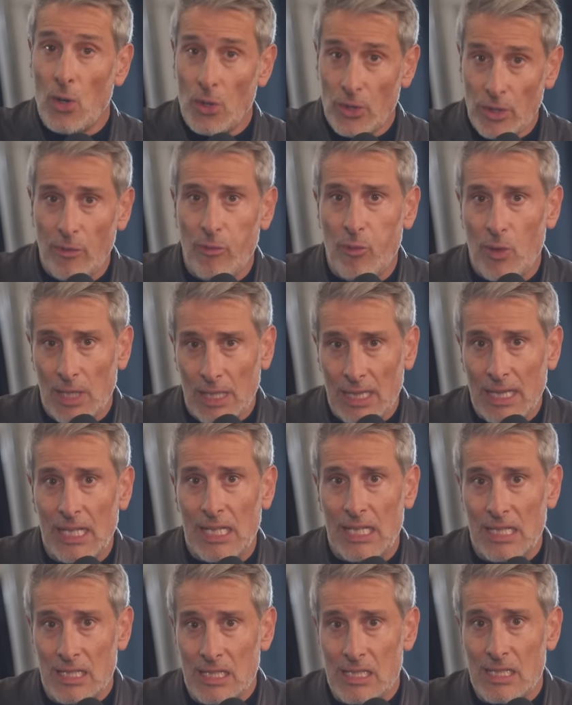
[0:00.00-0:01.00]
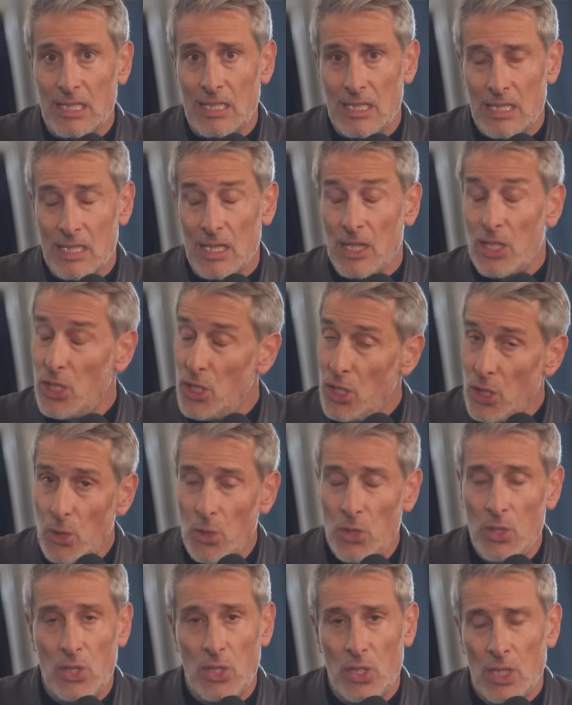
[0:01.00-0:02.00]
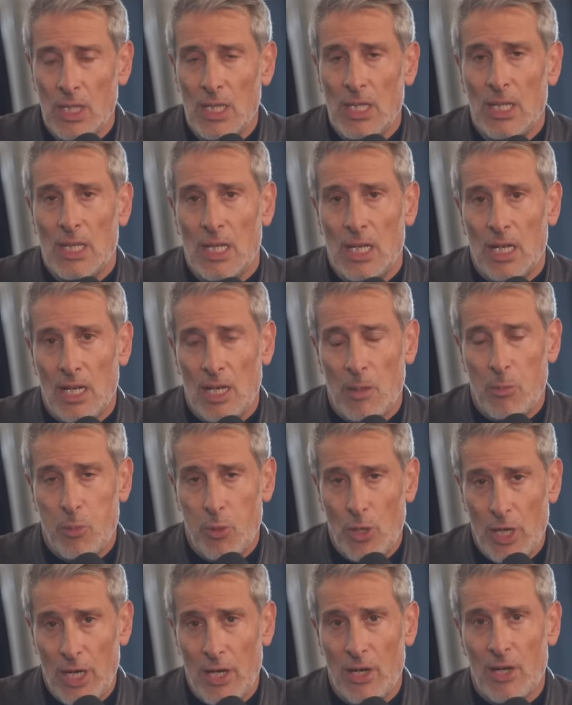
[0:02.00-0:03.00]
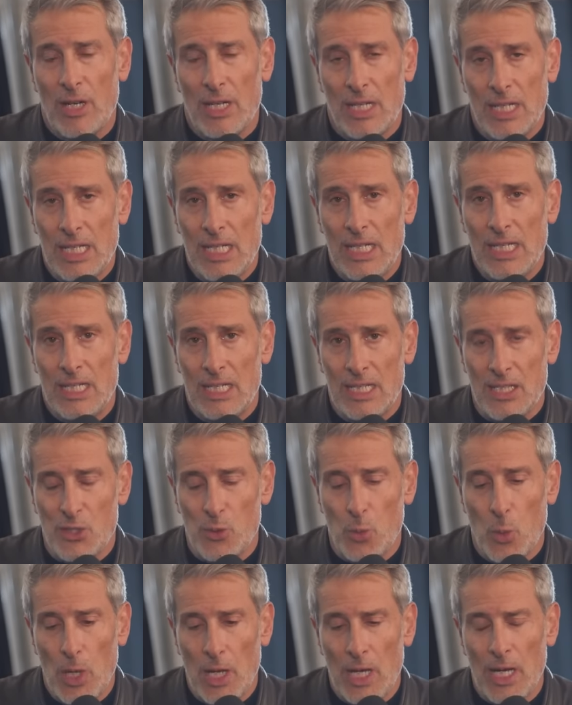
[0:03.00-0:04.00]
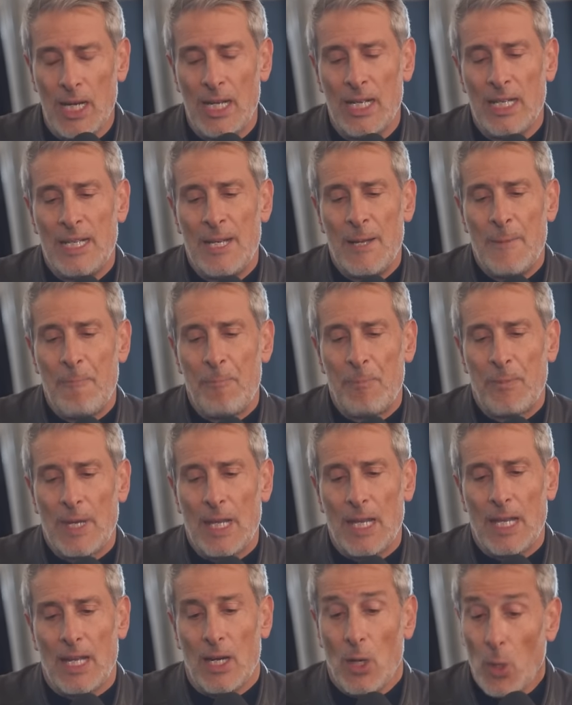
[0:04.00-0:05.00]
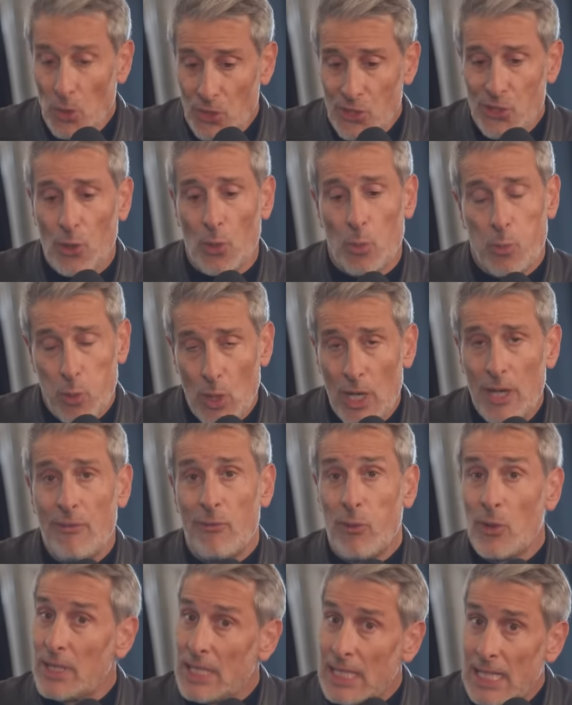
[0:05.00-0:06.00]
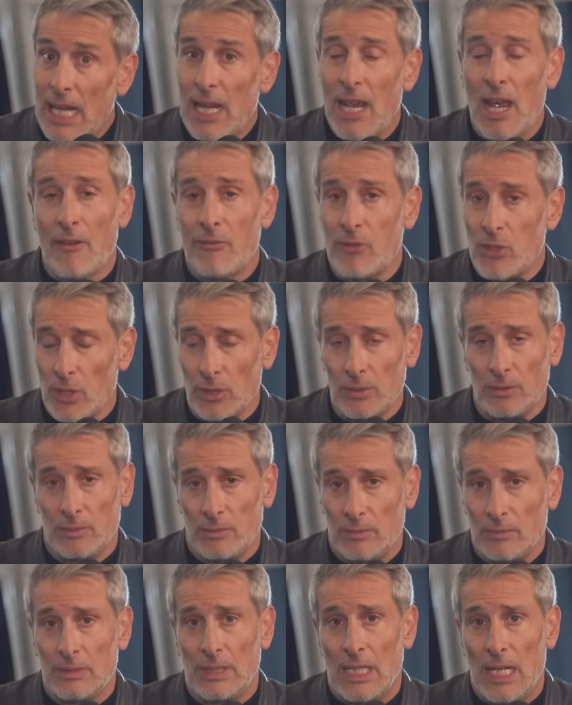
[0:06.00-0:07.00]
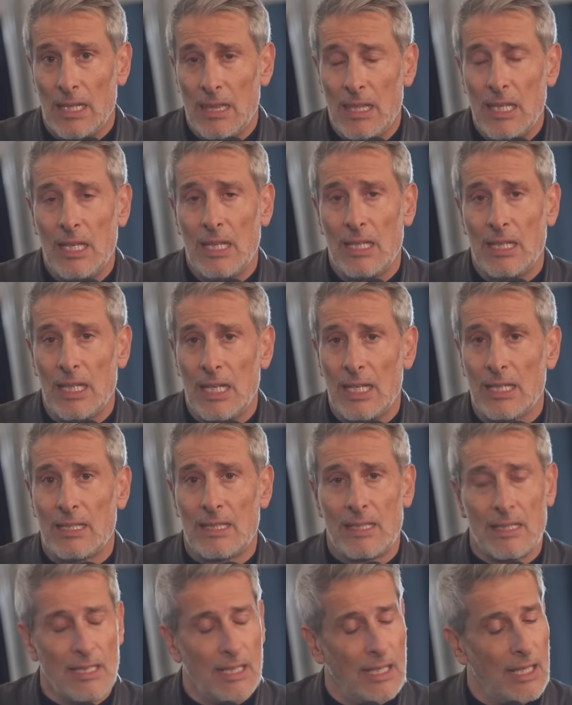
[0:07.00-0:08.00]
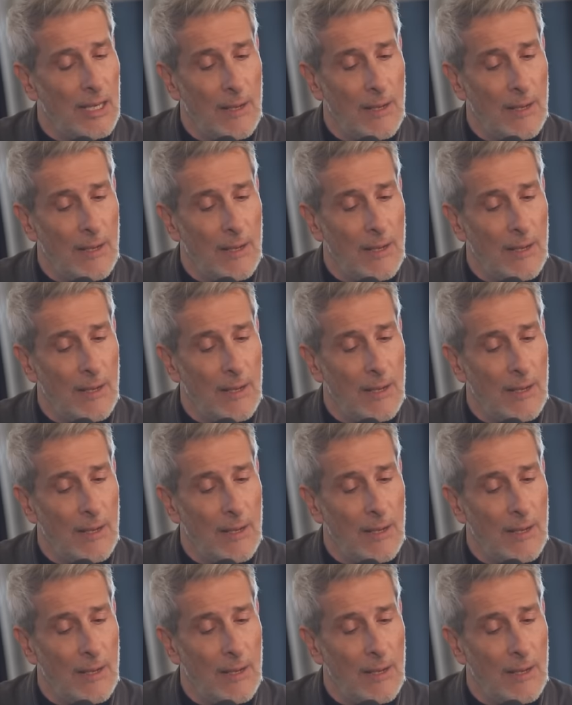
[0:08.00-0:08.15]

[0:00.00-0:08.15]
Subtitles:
on the front lines. This is a huge prayer need as well. And also pray for the day after. I think that,